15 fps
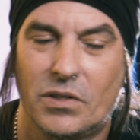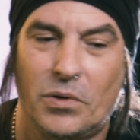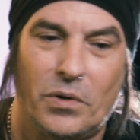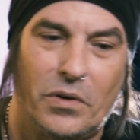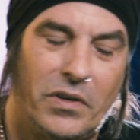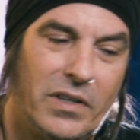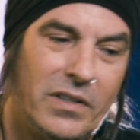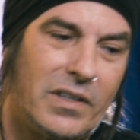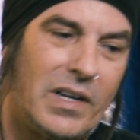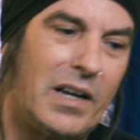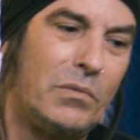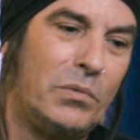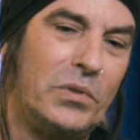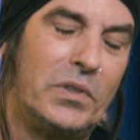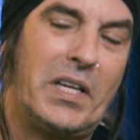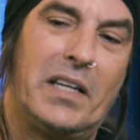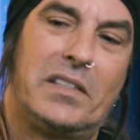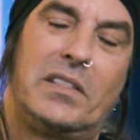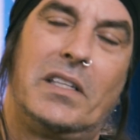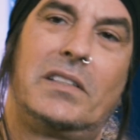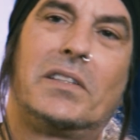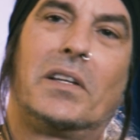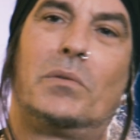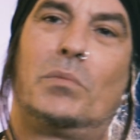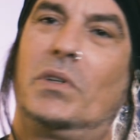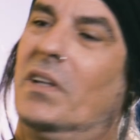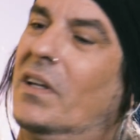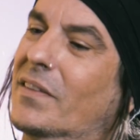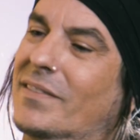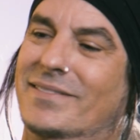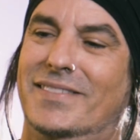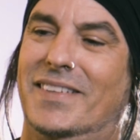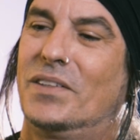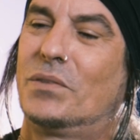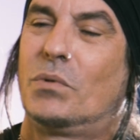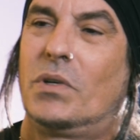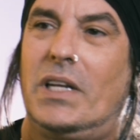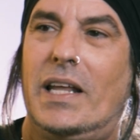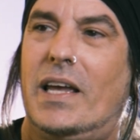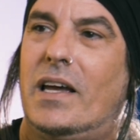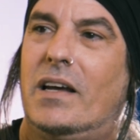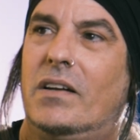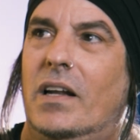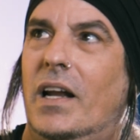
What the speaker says: Corey or I, will text each other and be like, another one down.